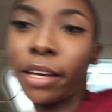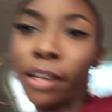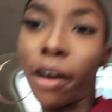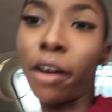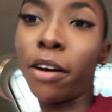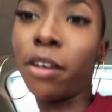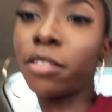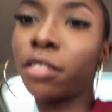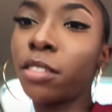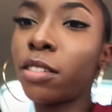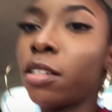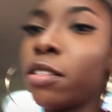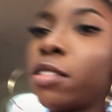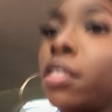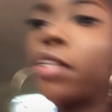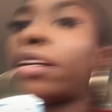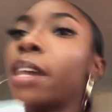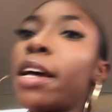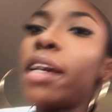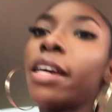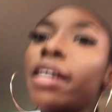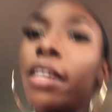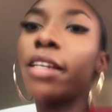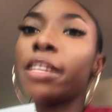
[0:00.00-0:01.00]
y'all so
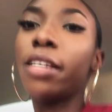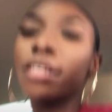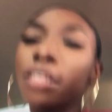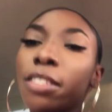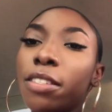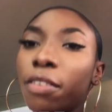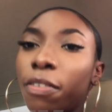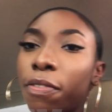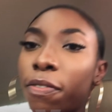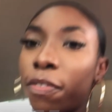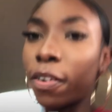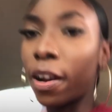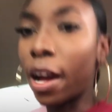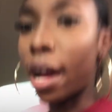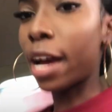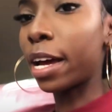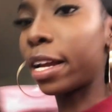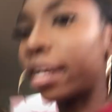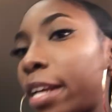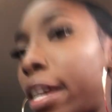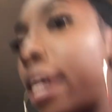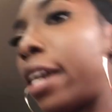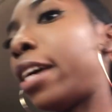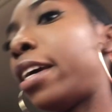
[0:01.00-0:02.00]
today is
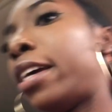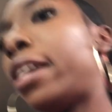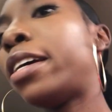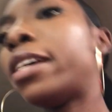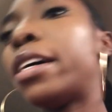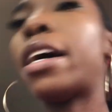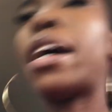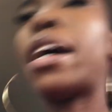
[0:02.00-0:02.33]
friday